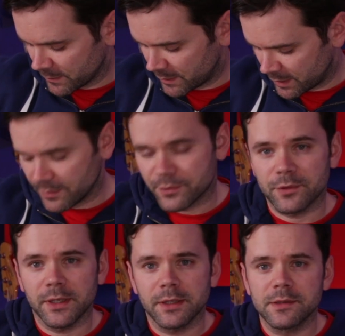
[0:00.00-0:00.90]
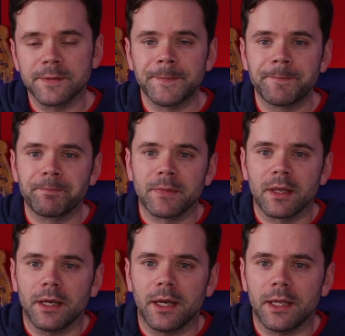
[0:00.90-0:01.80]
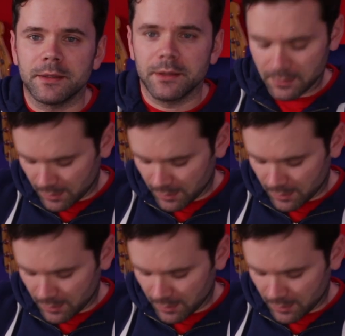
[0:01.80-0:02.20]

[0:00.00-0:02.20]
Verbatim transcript: the other strings. And